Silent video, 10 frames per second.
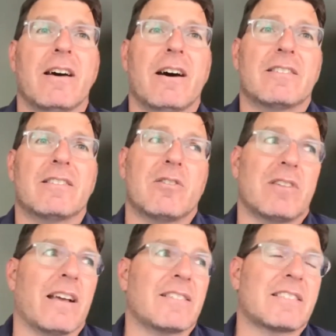So
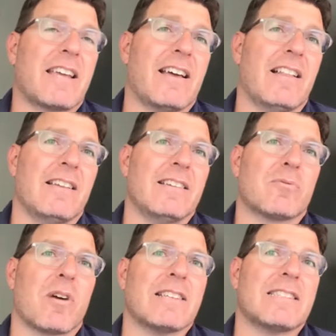yeah, scale is
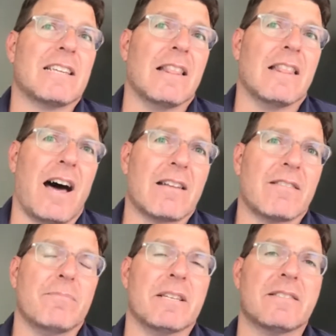where I see a lot
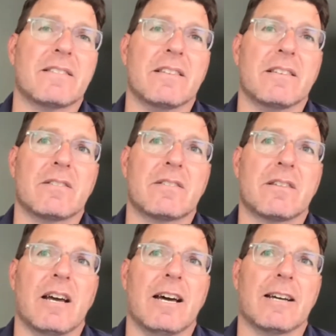of
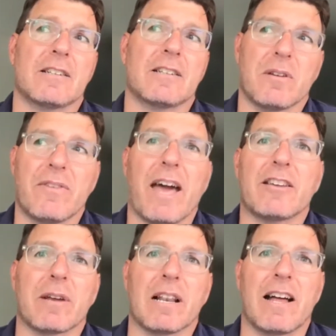businesses because we
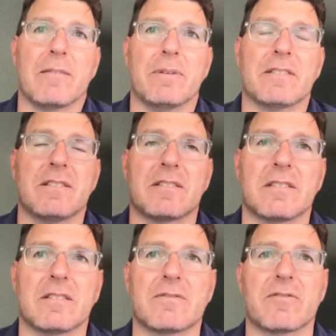evaluate a lot of
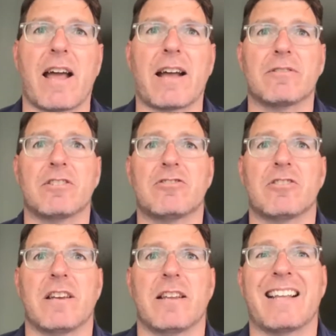businesses for
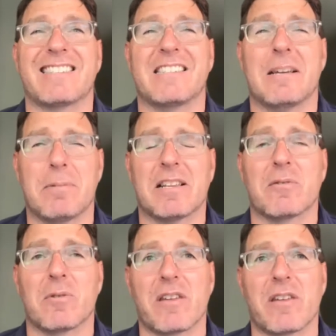acquisition, and that's
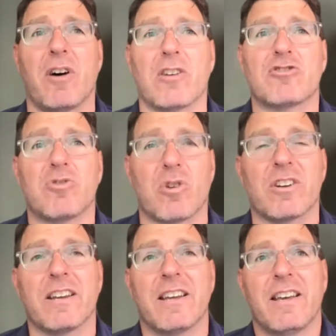typically where they fall short.